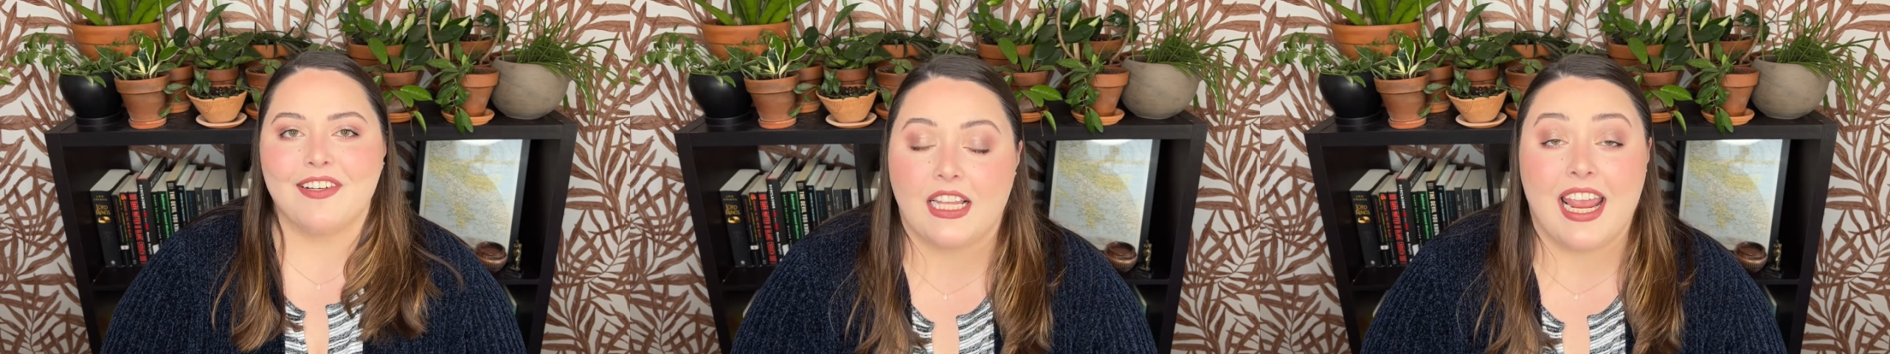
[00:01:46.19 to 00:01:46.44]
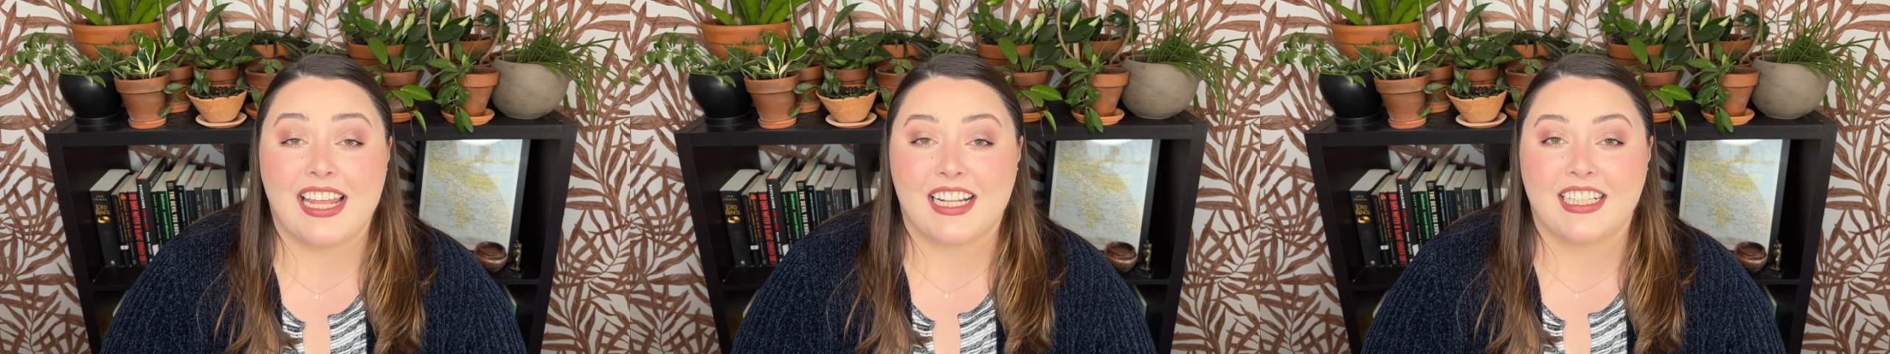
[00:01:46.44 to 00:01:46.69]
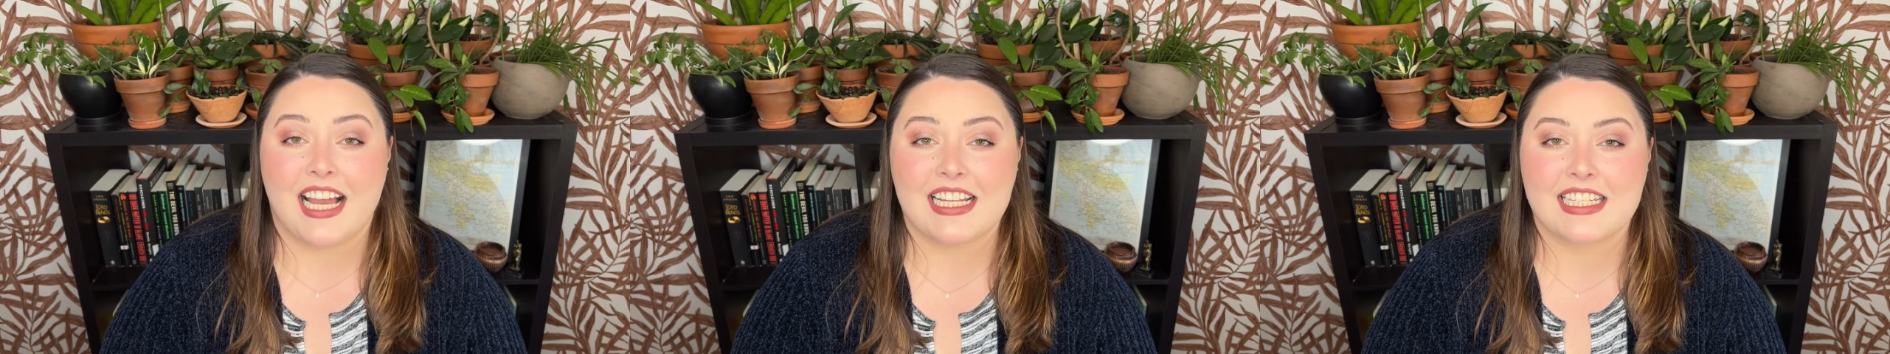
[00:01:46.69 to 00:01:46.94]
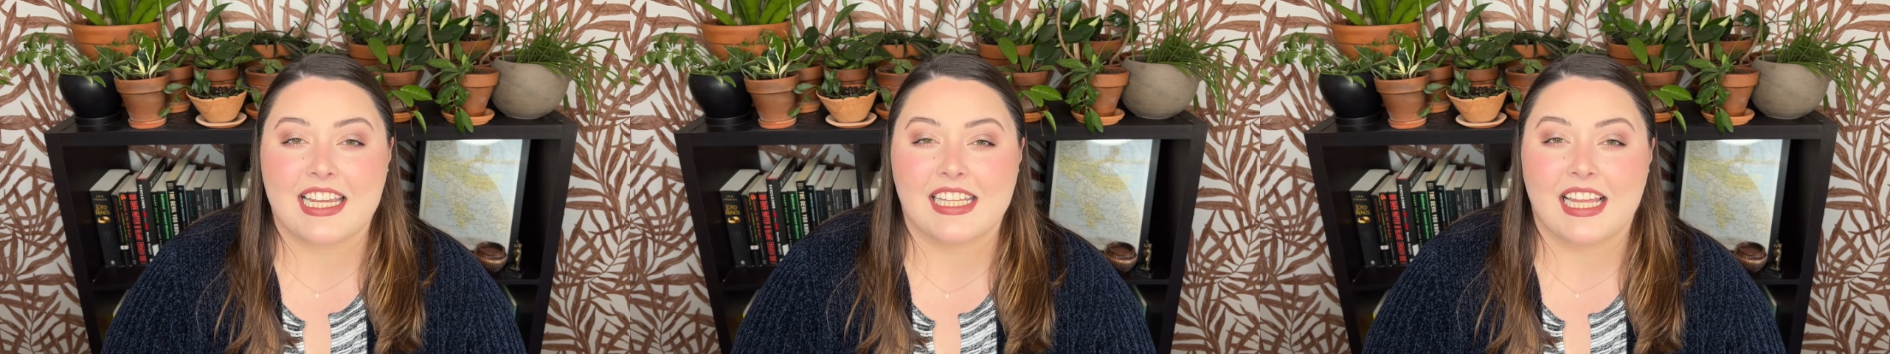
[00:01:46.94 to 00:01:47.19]
And the last
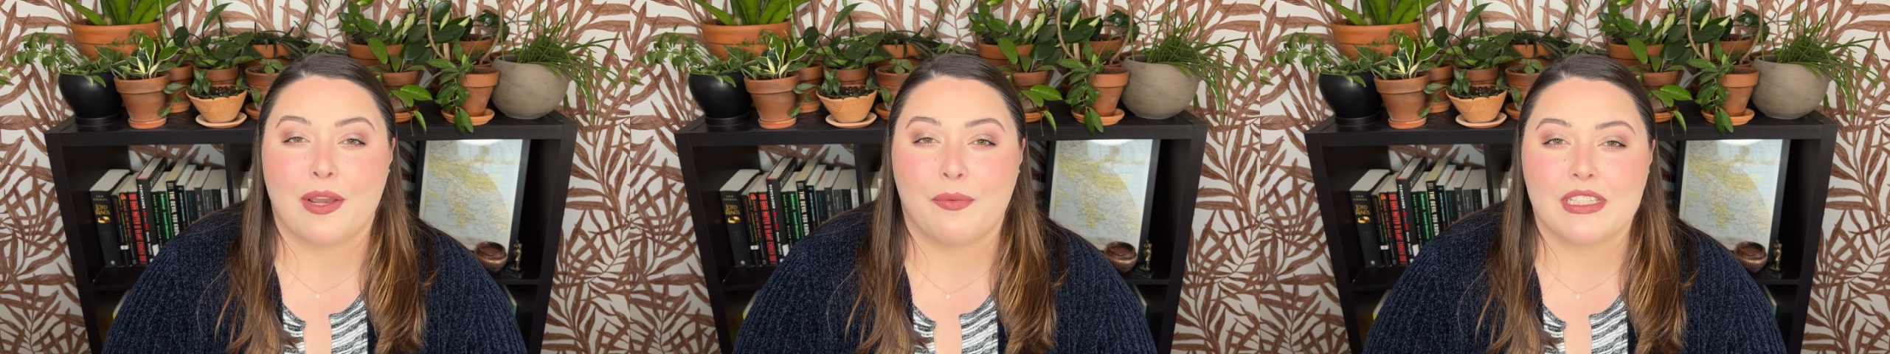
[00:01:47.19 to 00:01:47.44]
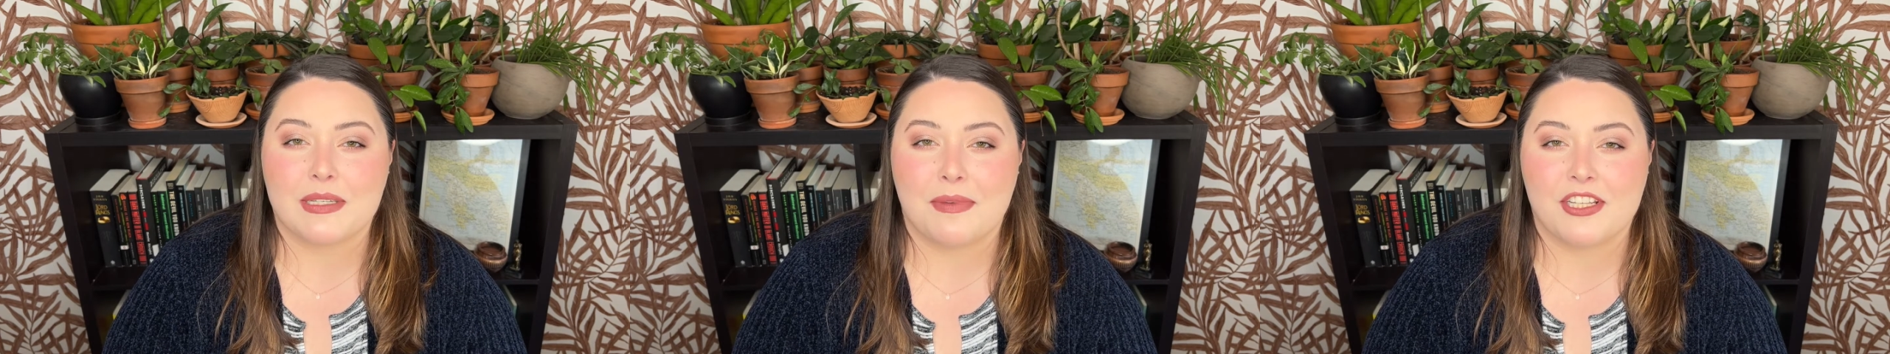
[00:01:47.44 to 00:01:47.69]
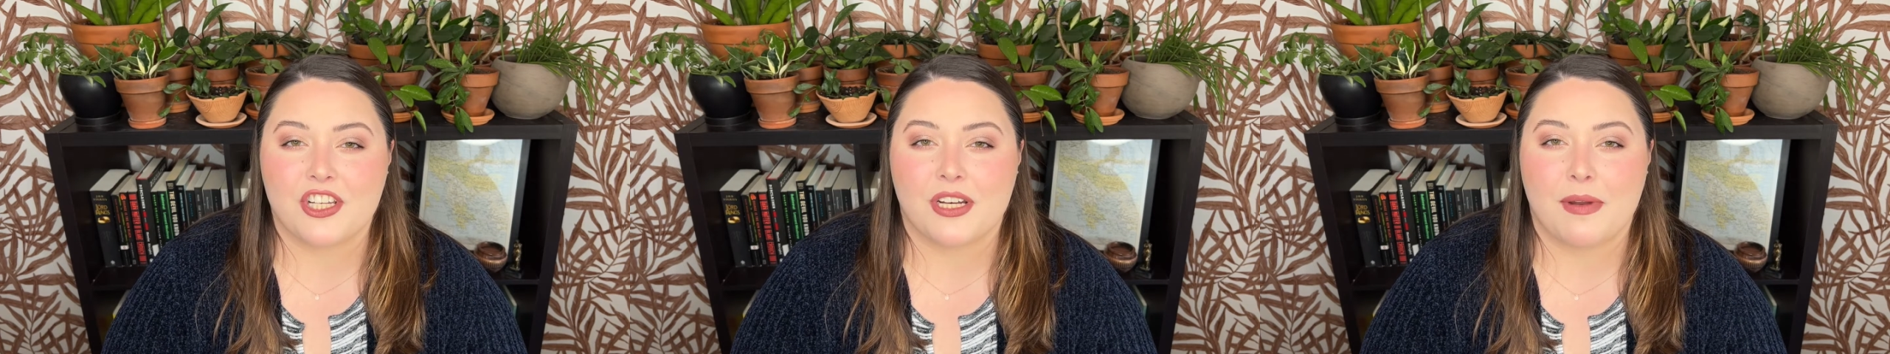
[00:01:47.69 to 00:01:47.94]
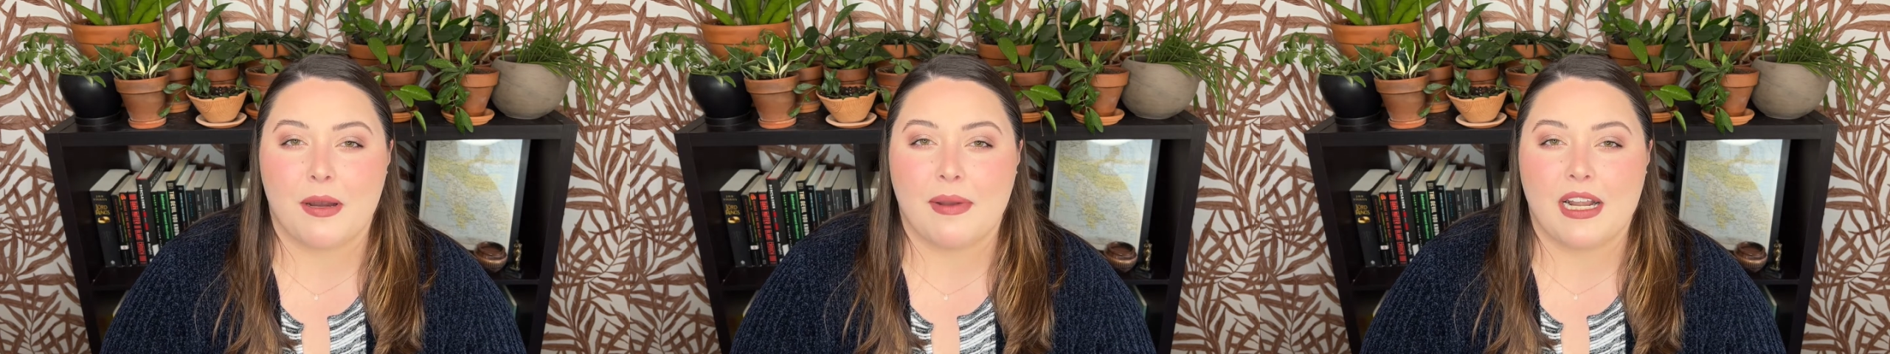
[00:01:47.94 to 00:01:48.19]
thing that I want to mention
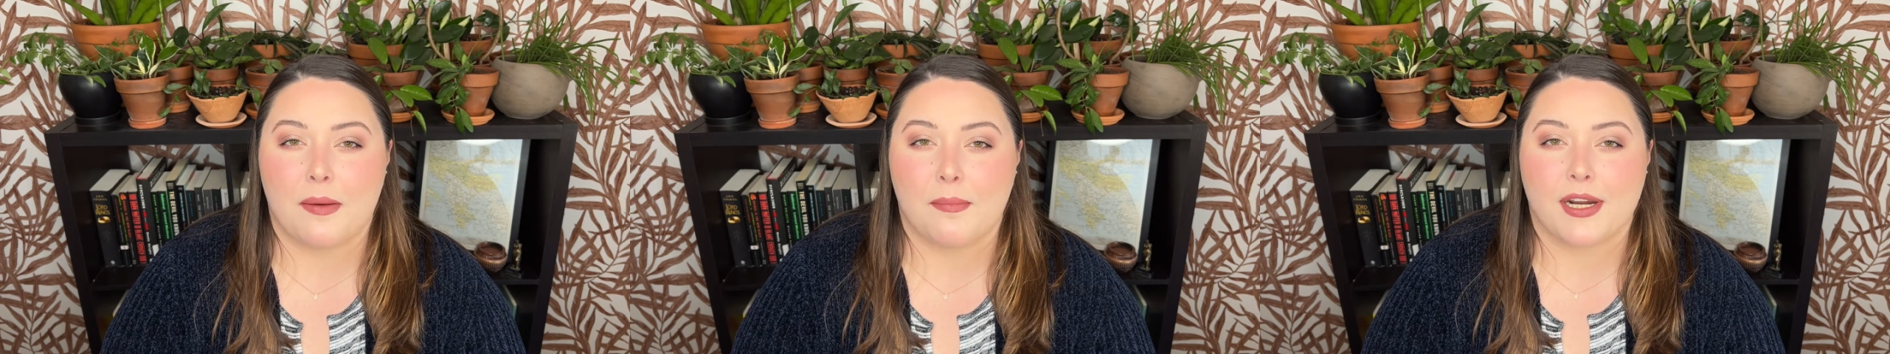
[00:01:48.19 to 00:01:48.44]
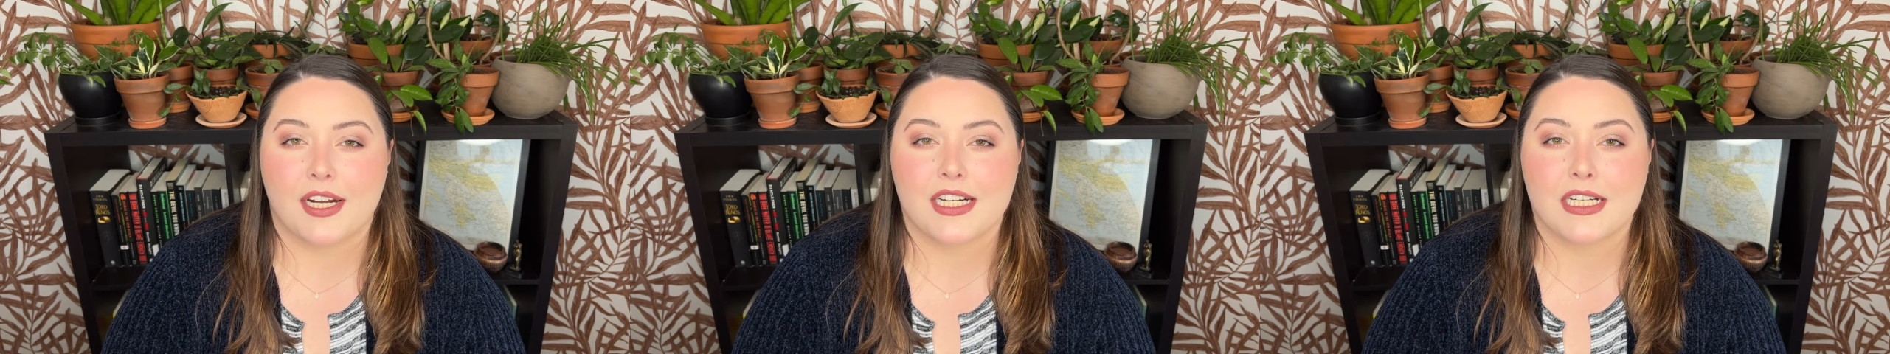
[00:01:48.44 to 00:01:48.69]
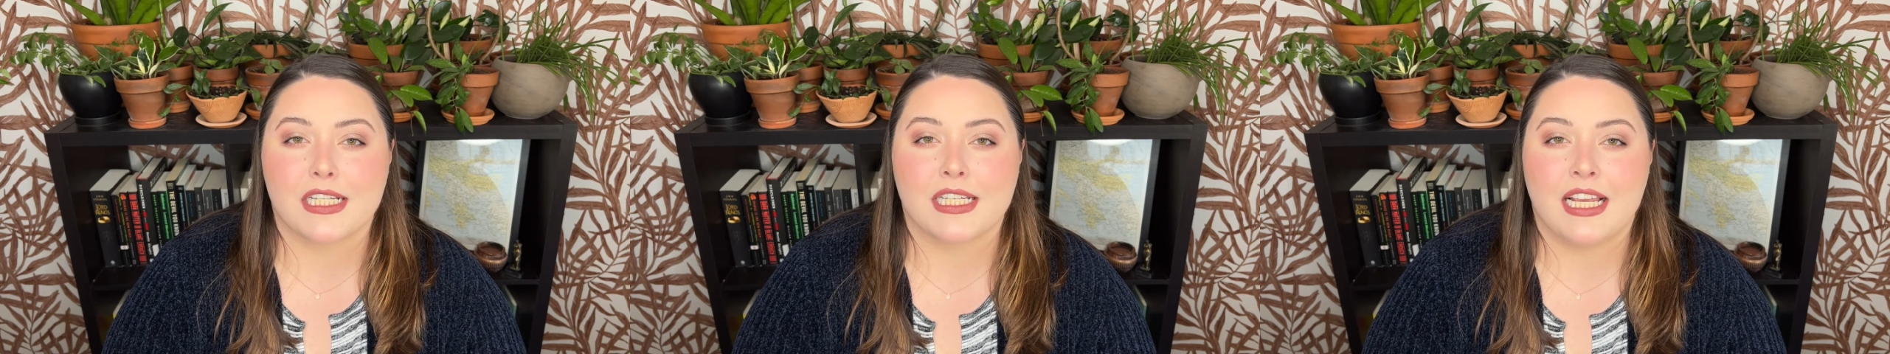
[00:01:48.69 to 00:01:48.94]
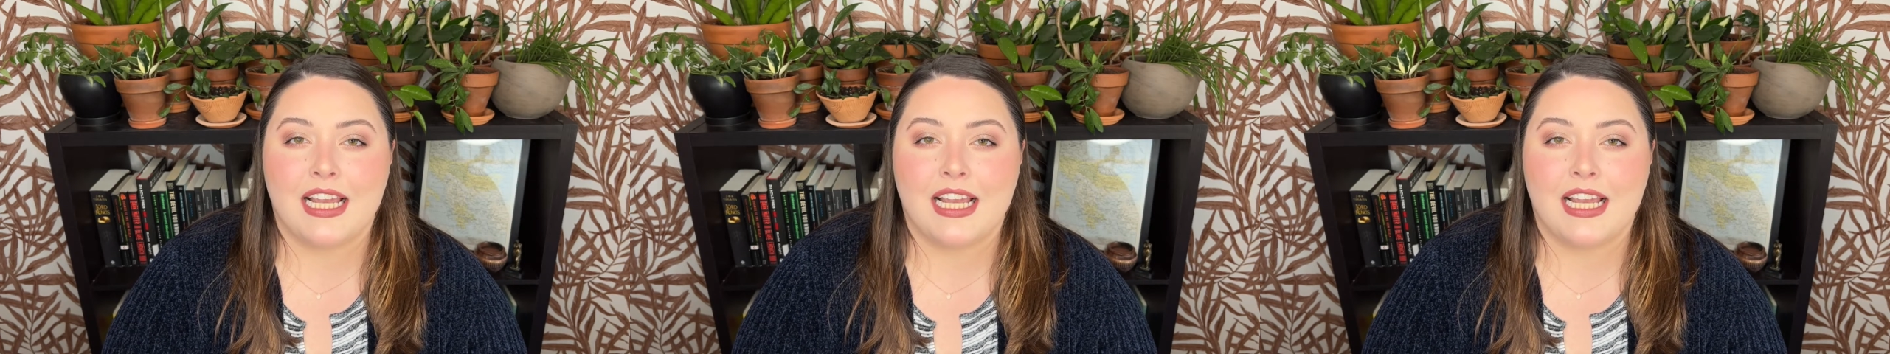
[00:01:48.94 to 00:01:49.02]
about my numbers